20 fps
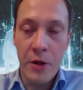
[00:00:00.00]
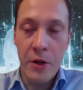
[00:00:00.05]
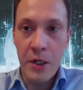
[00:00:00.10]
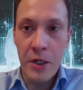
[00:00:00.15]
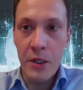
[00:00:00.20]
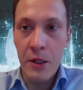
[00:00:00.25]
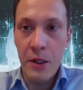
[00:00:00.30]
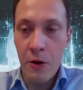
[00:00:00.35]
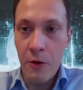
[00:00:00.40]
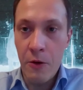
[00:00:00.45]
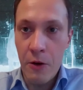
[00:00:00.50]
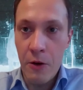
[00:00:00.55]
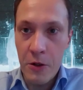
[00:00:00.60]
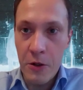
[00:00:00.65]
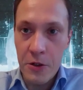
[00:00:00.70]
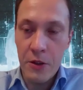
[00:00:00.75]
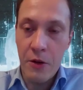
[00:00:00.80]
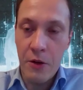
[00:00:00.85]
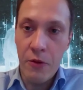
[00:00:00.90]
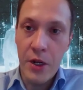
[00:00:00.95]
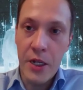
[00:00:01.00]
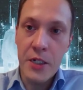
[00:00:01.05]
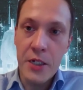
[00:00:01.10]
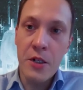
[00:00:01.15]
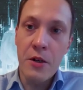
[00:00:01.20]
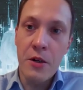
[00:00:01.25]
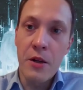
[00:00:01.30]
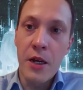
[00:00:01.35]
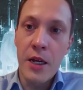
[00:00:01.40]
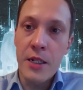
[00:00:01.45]
In it. Also, the
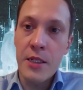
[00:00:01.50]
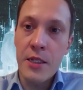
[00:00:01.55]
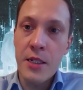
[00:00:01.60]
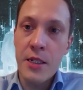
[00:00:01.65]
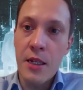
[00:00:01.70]
region has